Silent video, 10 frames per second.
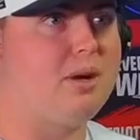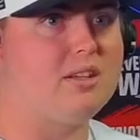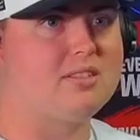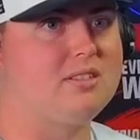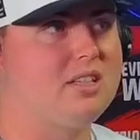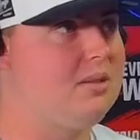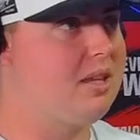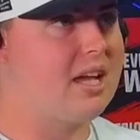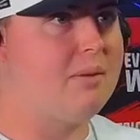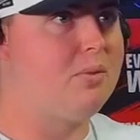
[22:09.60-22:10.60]
Boston team.
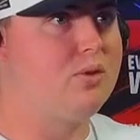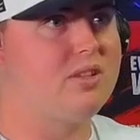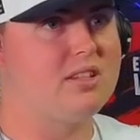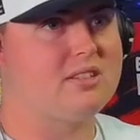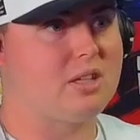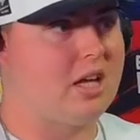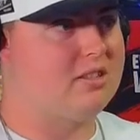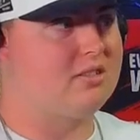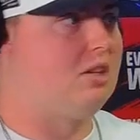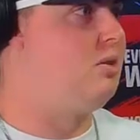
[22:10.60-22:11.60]
They got moved to this
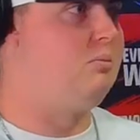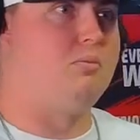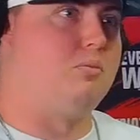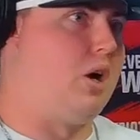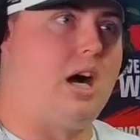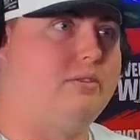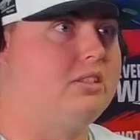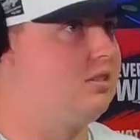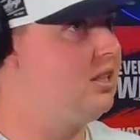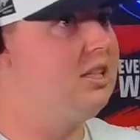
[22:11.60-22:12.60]
because
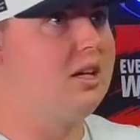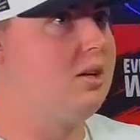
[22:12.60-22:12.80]
obviously,